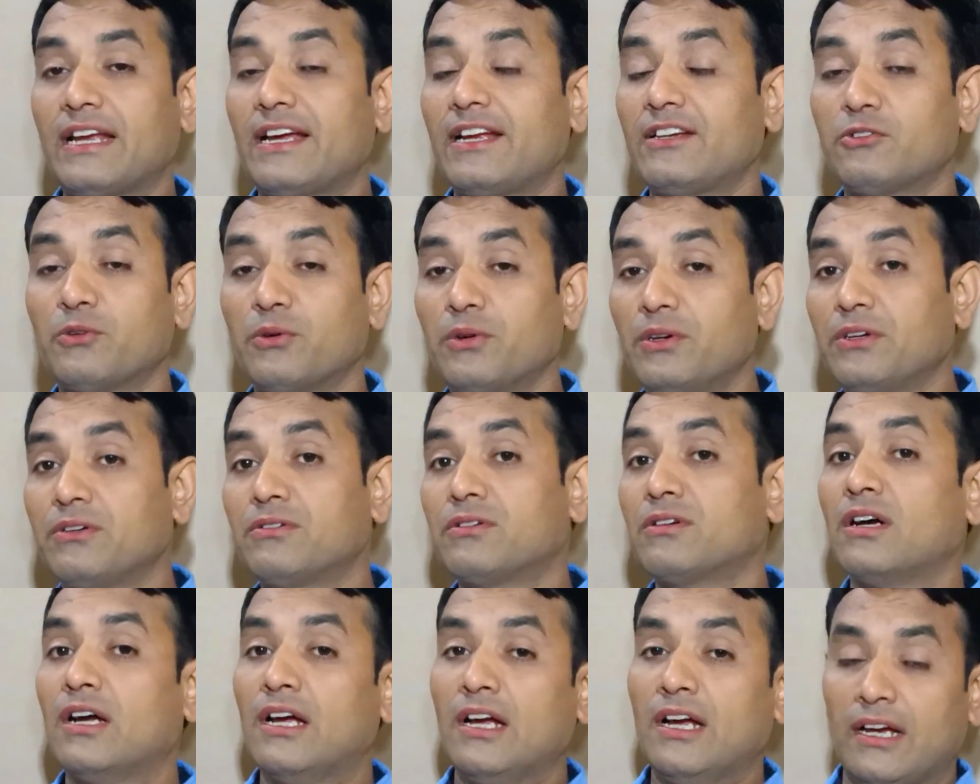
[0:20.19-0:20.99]
I told
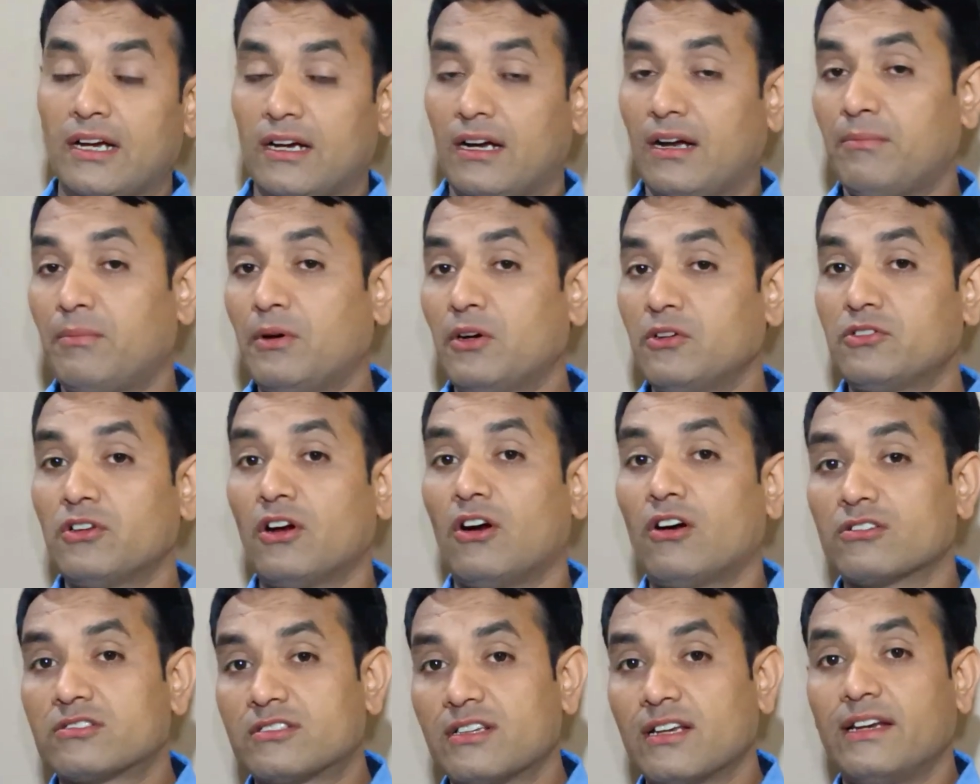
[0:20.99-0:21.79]
you about the
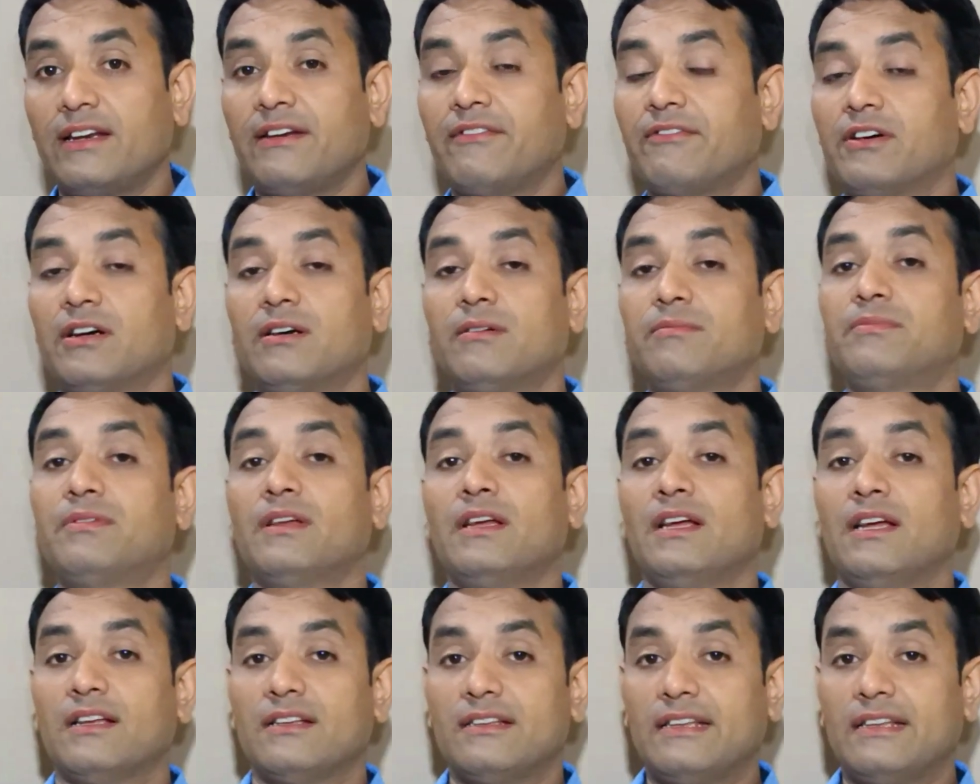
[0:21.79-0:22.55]
auxiliary verb,